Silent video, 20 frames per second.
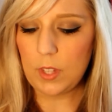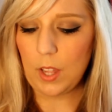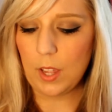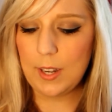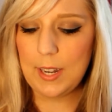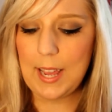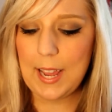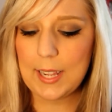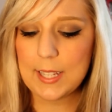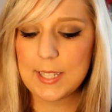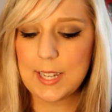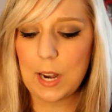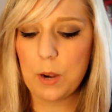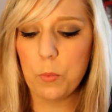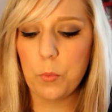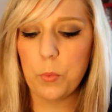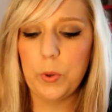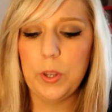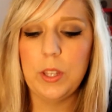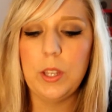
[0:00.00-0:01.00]
Next, I
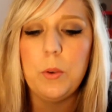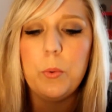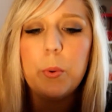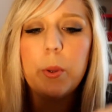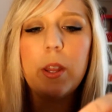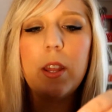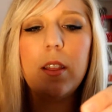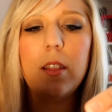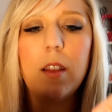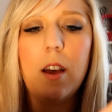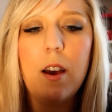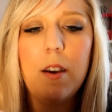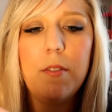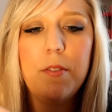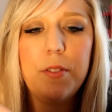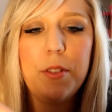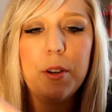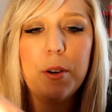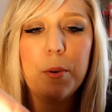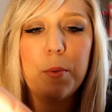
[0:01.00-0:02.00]
really
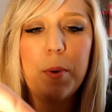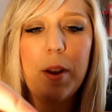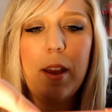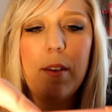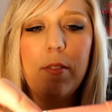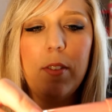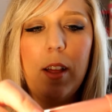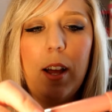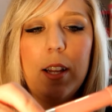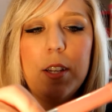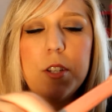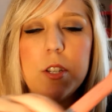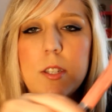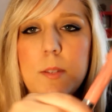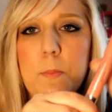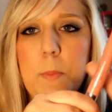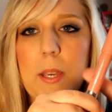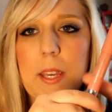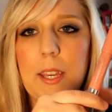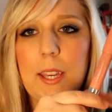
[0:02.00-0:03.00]
love the Revlon
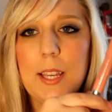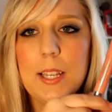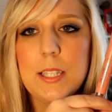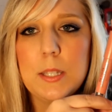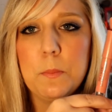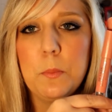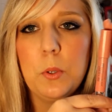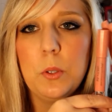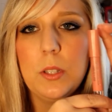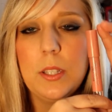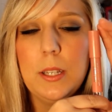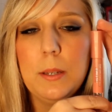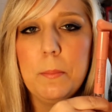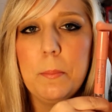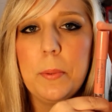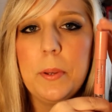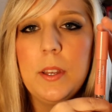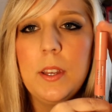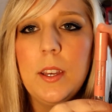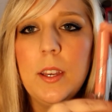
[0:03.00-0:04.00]
Just Bit and Kissable lip